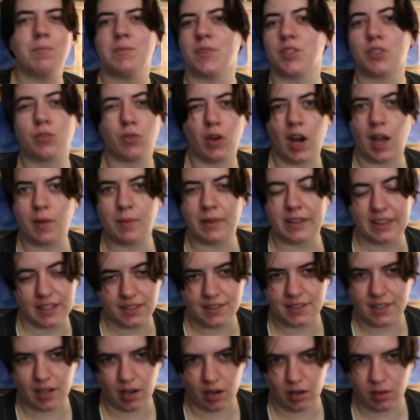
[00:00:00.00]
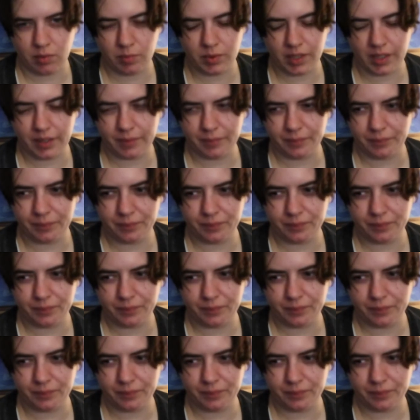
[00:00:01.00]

describing this terribly.